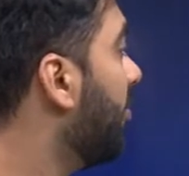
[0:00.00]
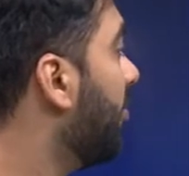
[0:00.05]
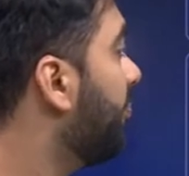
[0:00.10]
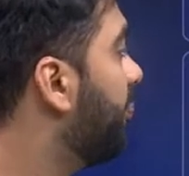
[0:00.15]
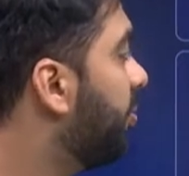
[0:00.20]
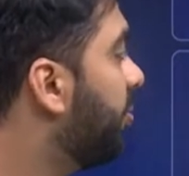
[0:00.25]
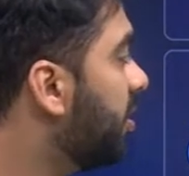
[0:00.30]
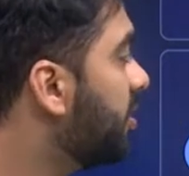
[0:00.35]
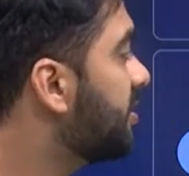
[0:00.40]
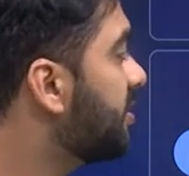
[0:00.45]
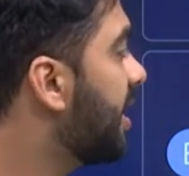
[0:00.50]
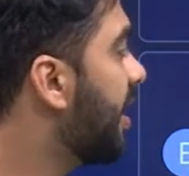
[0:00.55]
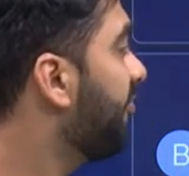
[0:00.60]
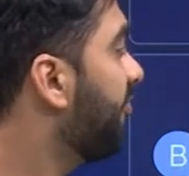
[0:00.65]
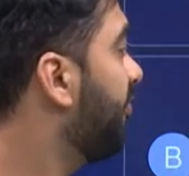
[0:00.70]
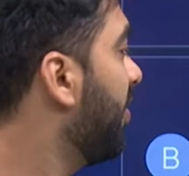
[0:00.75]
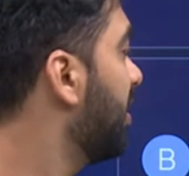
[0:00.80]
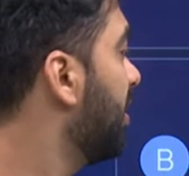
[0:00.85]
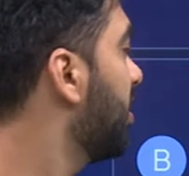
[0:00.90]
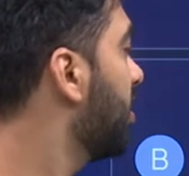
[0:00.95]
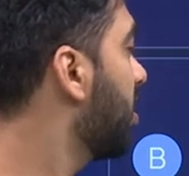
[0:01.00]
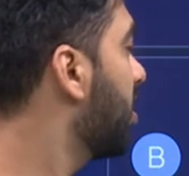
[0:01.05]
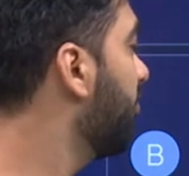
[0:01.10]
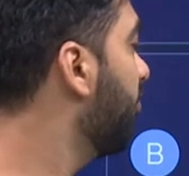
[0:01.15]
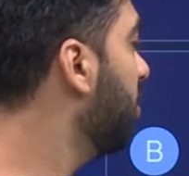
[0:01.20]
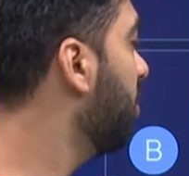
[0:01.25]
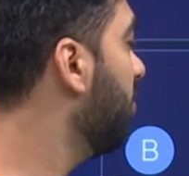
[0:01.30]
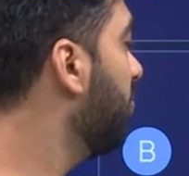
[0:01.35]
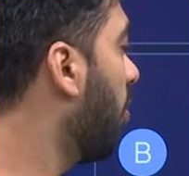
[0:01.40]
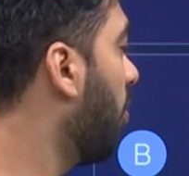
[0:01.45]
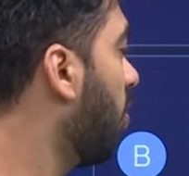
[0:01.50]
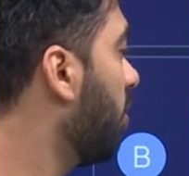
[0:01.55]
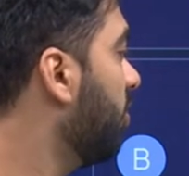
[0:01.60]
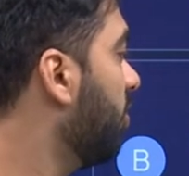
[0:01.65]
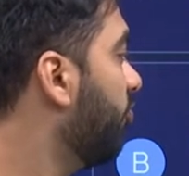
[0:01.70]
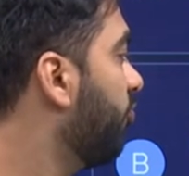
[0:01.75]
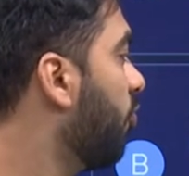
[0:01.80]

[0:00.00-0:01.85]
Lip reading: Birds have feather-covered body,